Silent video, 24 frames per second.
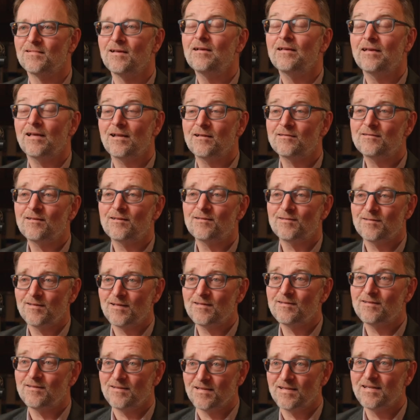
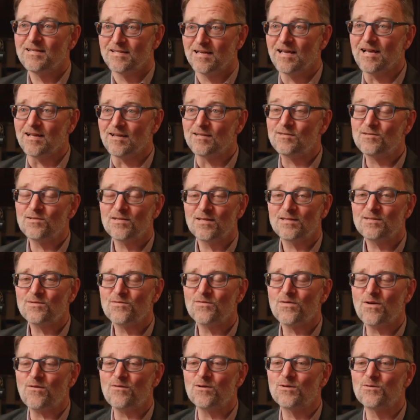That's a
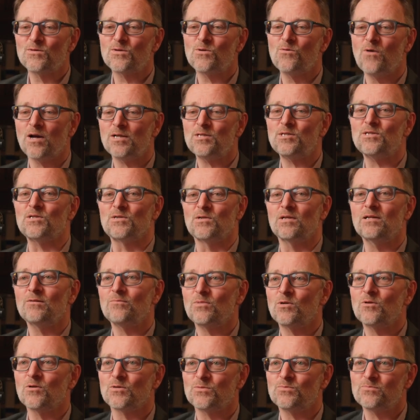very good question,
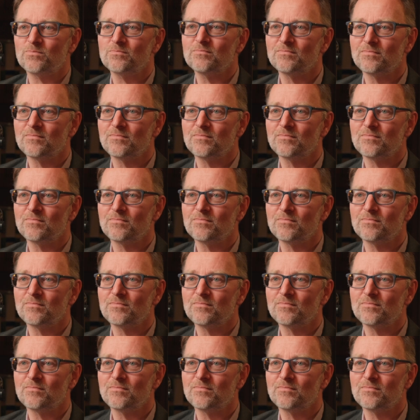because